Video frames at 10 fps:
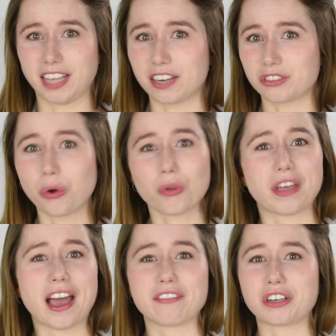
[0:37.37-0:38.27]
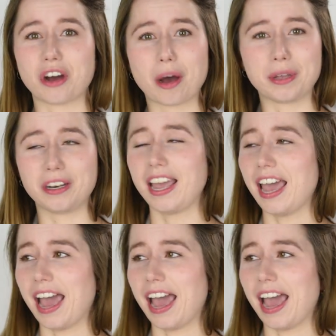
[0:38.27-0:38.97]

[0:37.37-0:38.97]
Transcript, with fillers: that is all they have in common,